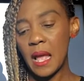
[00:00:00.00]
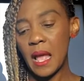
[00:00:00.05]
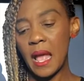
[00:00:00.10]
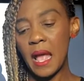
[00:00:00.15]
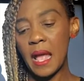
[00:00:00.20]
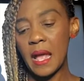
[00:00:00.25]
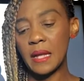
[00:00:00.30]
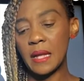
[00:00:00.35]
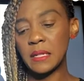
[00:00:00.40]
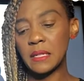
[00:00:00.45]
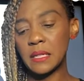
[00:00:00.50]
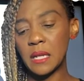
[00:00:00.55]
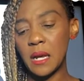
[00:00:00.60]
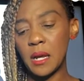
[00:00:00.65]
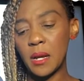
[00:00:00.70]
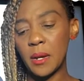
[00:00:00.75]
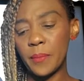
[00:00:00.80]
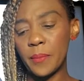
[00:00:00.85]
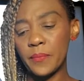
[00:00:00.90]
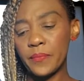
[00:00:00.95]
And
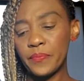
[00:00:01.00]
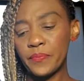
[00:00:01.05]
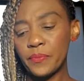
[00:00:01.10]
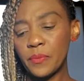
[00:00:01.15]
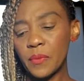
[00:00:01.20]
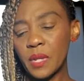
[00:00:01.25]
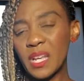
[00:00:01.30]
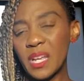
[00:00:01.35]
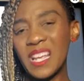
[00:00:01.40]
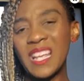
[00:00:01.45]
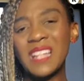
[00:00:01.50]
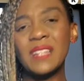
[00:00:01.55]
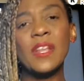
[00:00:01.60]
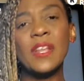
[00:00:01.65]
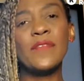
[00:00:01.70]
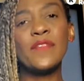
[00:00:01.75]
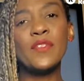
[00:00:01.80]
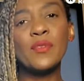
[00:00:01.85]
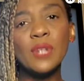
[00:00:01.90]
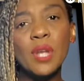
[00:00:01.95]

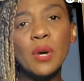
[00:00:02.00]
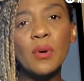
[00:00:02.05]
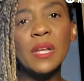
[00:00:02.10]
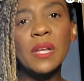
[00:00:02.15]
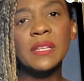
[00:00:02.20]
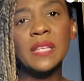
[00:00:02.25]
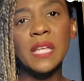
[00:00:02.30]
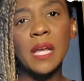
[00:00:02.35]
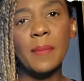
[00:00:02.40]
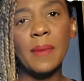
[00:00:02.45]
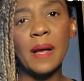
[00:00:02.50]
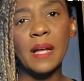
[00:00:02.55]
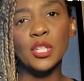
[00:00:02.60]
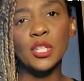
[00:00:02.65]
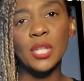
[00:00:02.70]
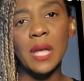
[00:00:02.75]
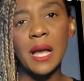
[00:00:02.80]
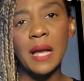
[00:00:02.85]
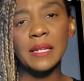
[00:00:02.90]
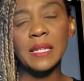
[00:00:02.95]
if you know anything about
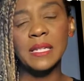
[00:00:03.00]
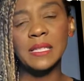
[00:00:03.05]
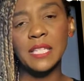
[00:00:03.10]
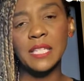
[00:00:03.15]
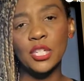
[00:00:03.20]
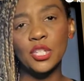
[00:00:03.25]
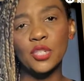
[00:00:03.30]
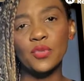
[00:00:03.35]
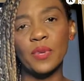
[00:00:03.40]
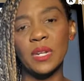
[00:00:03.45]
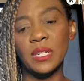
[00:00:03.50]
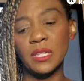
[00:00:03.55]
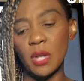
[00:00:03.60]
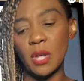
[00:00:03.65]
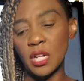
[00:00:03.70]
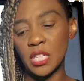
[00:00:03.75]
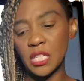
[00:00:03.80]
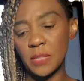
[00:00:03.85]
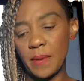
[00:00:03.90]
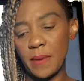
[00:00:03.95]
Chinese history, it
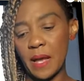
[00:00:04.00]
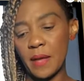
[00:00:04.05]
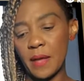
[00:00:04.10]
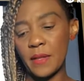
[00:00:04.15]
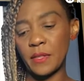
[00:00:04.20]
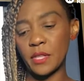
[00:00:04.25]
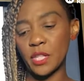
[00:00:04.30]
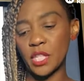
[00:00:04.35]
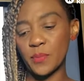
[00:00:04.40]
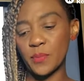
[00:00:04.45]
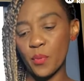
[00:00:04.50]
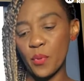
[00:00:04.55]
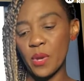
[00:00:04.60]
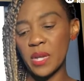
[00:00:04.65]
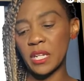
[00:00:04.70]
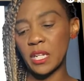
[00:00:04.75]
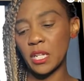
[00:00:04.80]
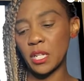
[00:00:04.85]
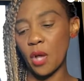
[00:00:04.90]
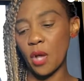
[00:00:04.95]
talks about in the
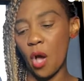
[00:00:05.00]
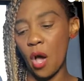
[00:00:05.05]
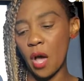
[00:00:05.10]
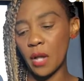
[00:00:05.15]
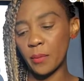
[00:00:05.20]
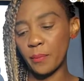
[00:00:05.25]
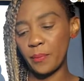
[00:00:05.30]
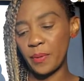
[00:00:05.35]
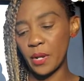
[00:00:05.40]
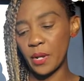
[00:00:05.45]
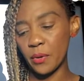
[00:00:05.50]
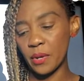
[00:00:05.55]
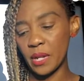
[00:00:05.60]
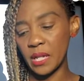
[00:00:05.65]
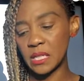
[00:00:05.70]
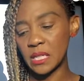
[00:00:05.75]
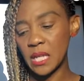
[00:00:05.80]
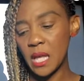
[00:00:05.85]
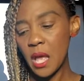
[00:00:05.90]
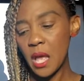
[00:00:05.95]
spring and in the autumn
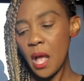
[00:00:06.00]
periods.